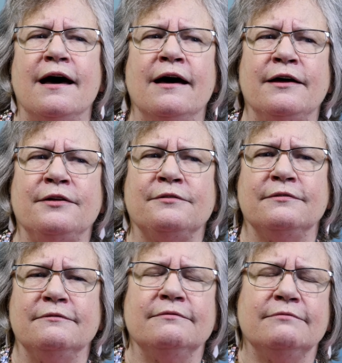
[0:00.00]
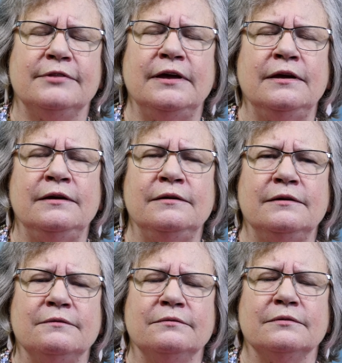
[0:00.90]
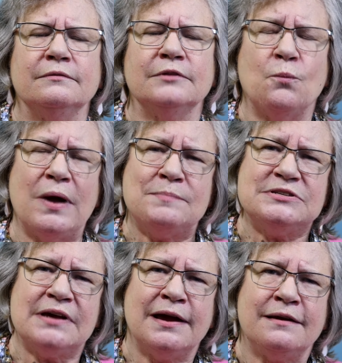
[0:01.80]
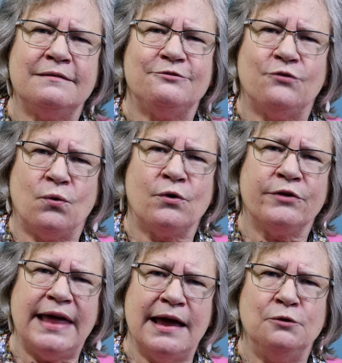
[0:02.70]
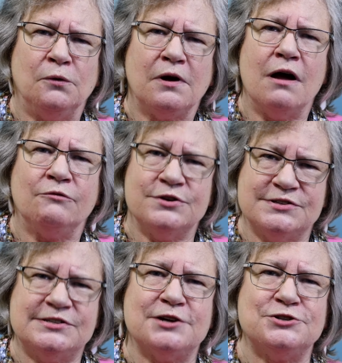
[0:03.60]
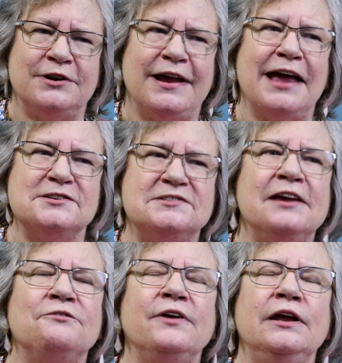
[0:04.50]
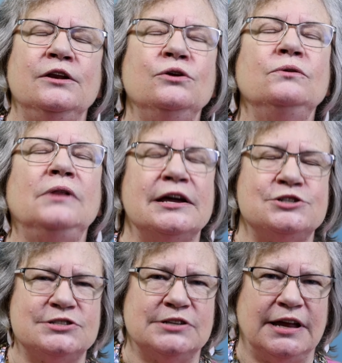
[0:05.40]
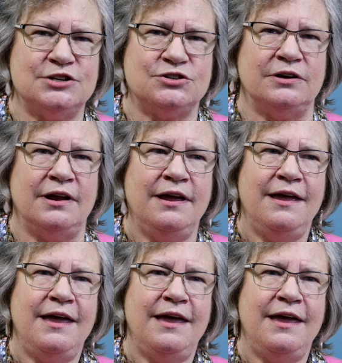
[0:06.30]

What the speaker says: the website for the annual conference session and see if any new legislation